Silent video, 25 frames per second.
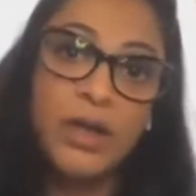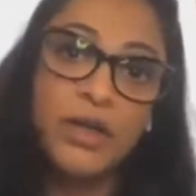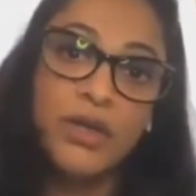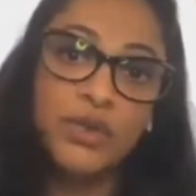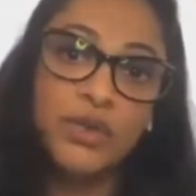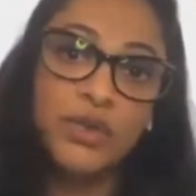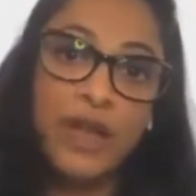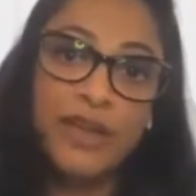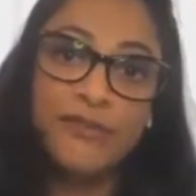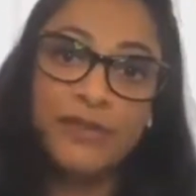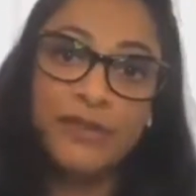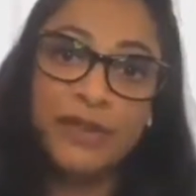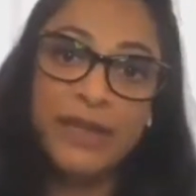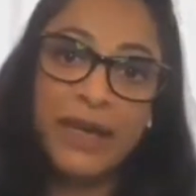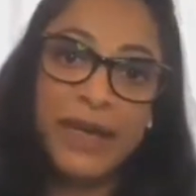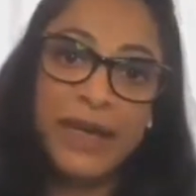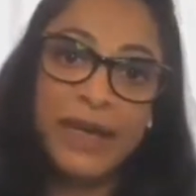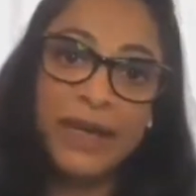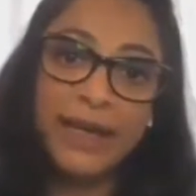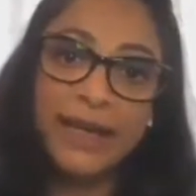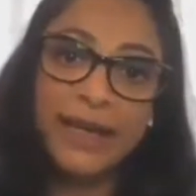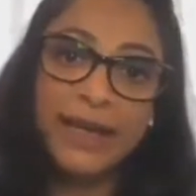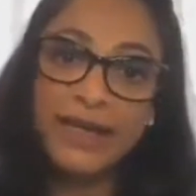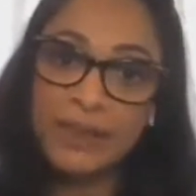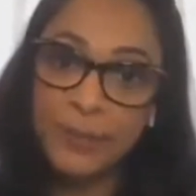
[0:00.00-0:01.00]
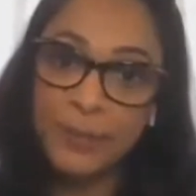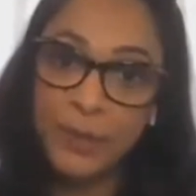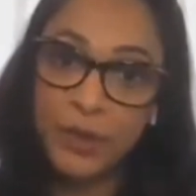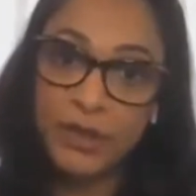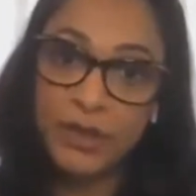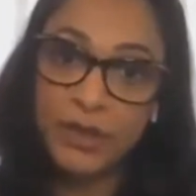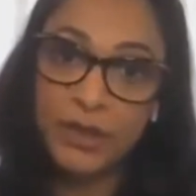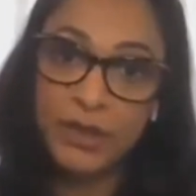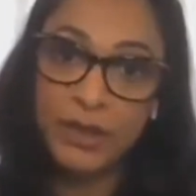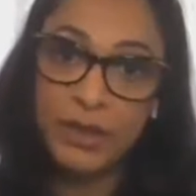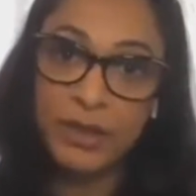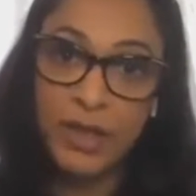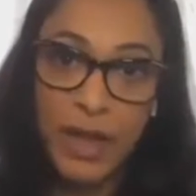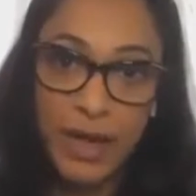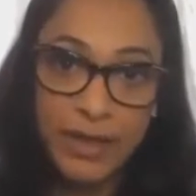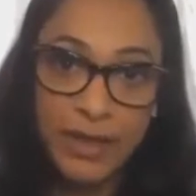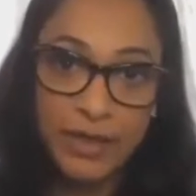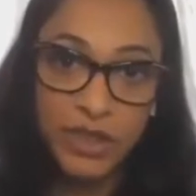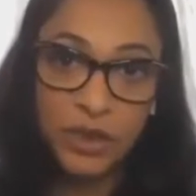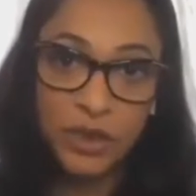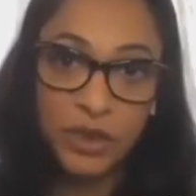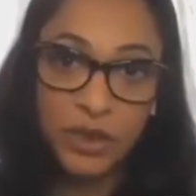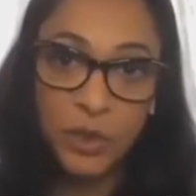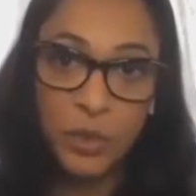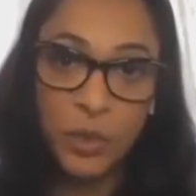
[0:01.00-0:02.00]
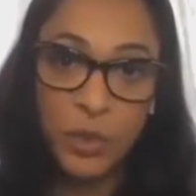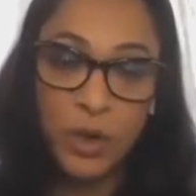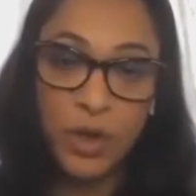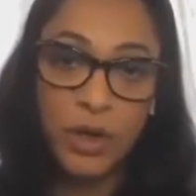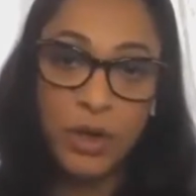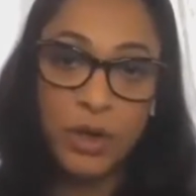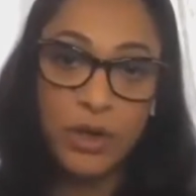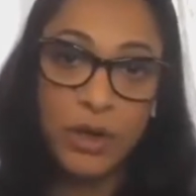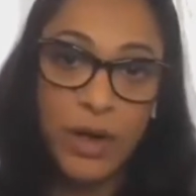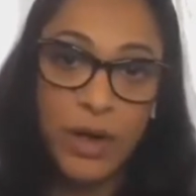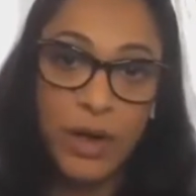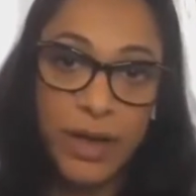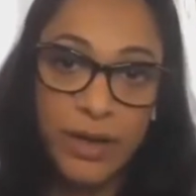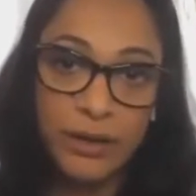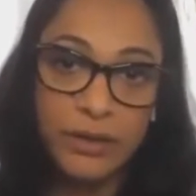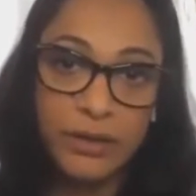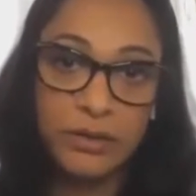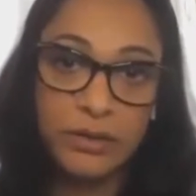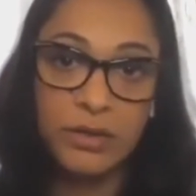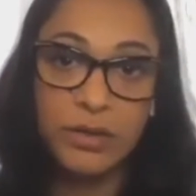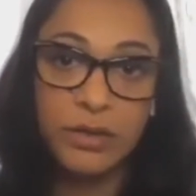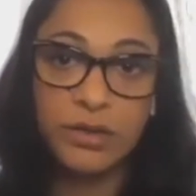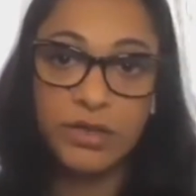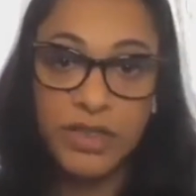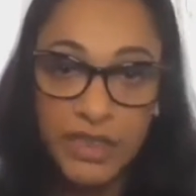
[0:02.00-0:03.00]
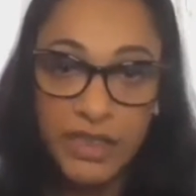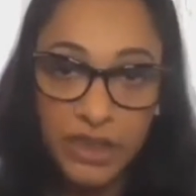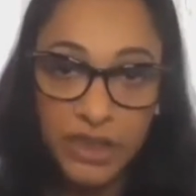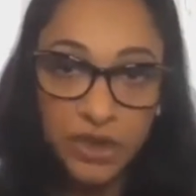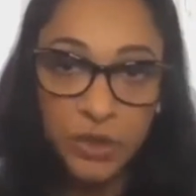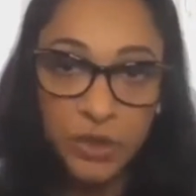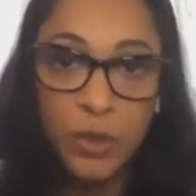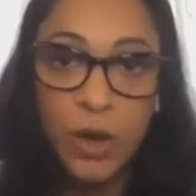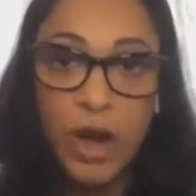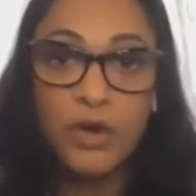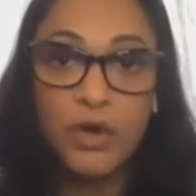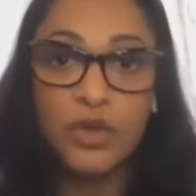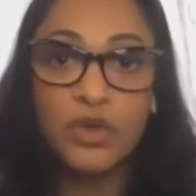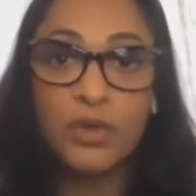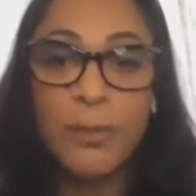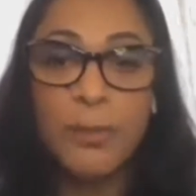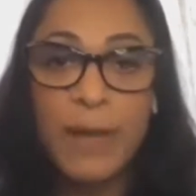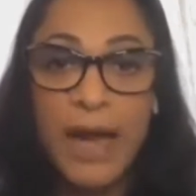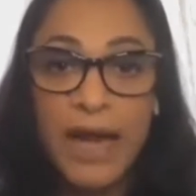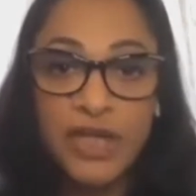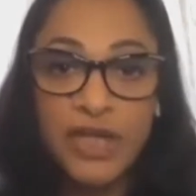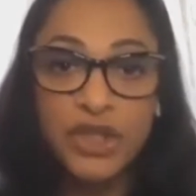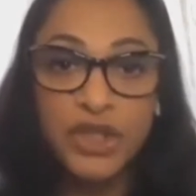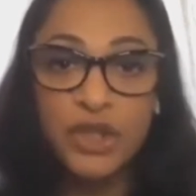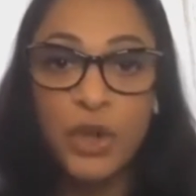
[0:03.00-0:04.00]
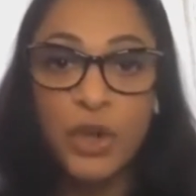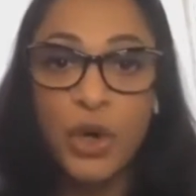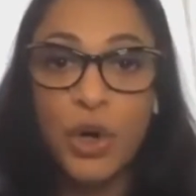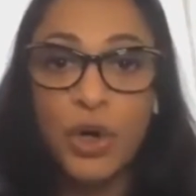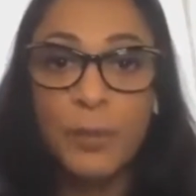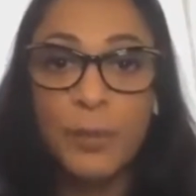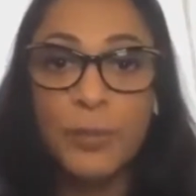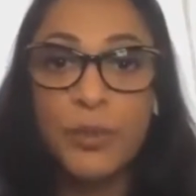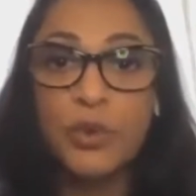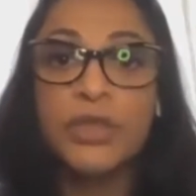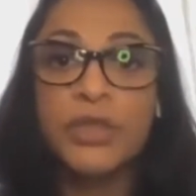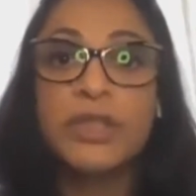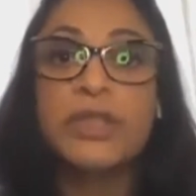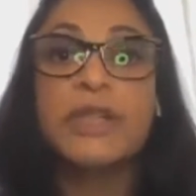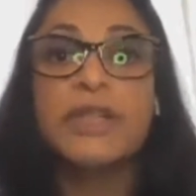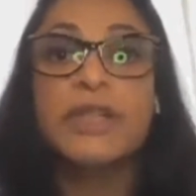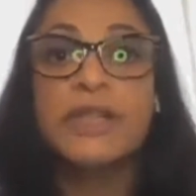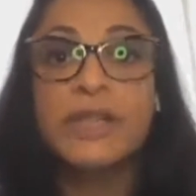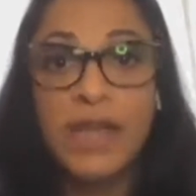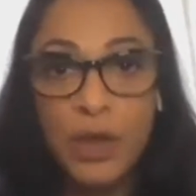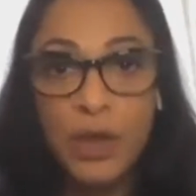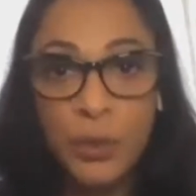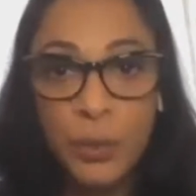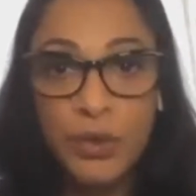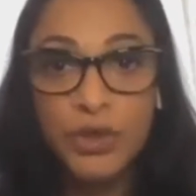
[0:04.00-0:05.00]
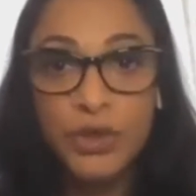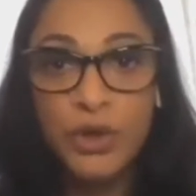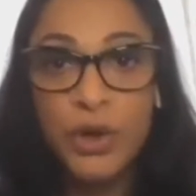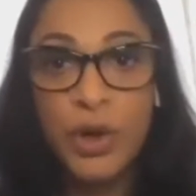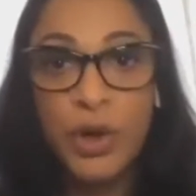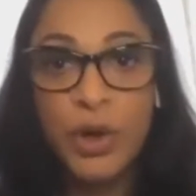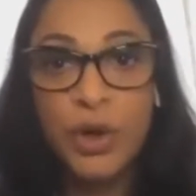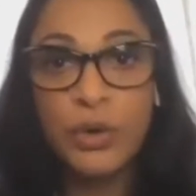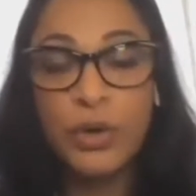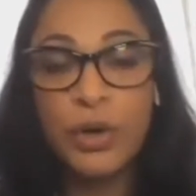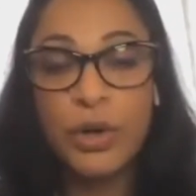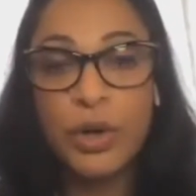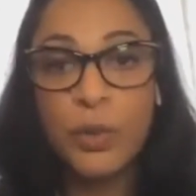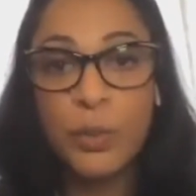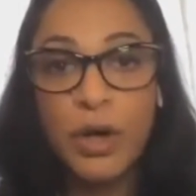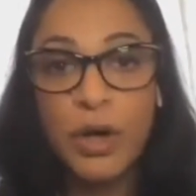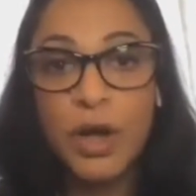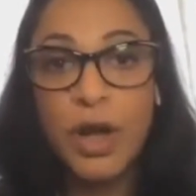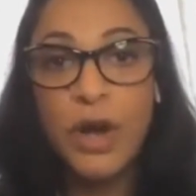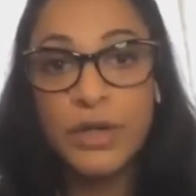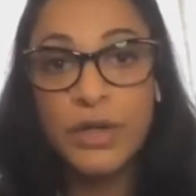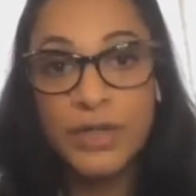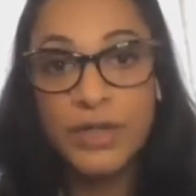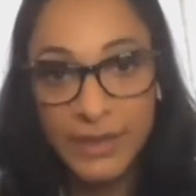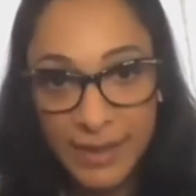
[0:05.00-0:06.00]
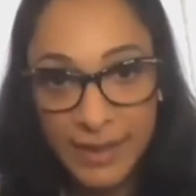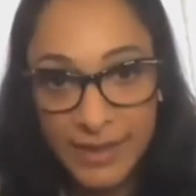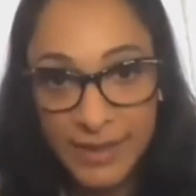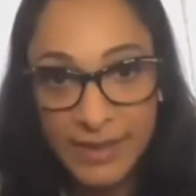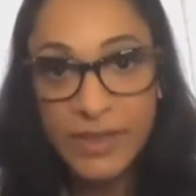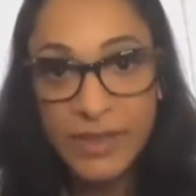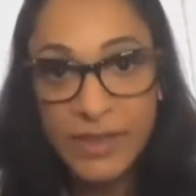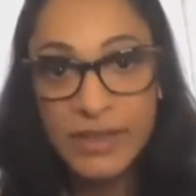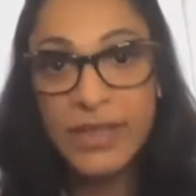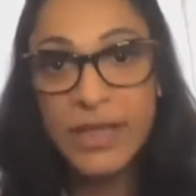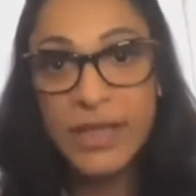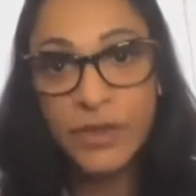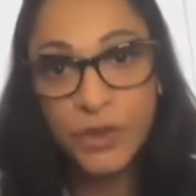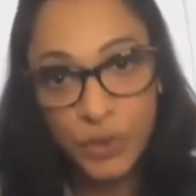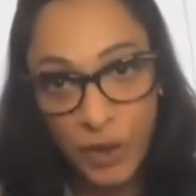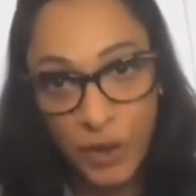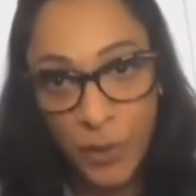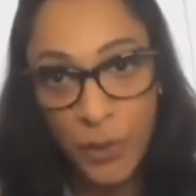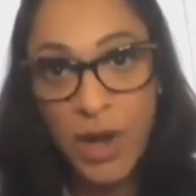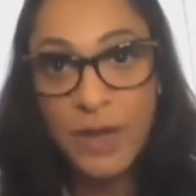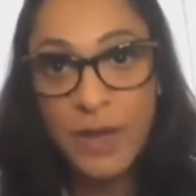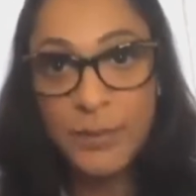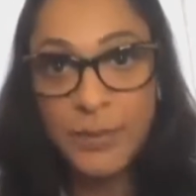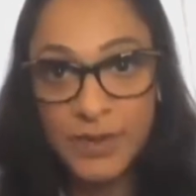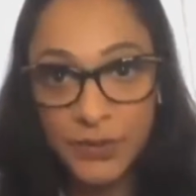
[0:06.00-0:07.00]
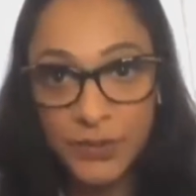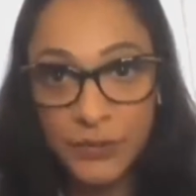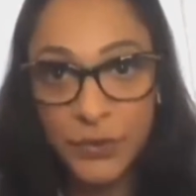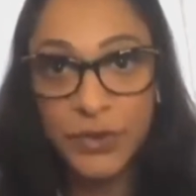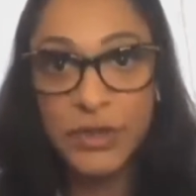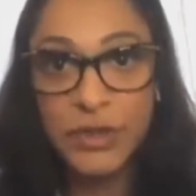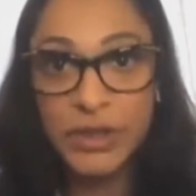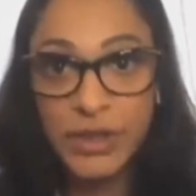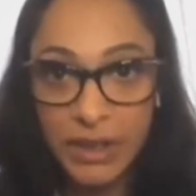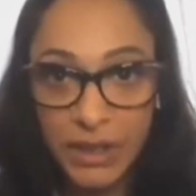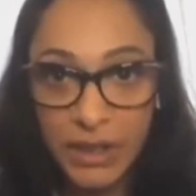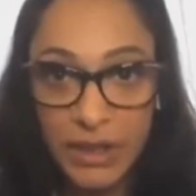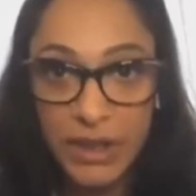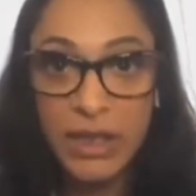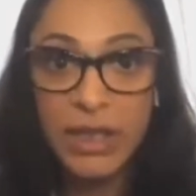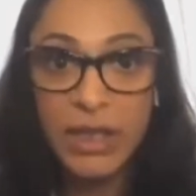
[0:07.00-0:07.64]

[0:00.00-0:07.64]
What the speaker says: So I feel like an expert can guide you and teach you how to match your protein intake with your workout intensity and your requirements for the day.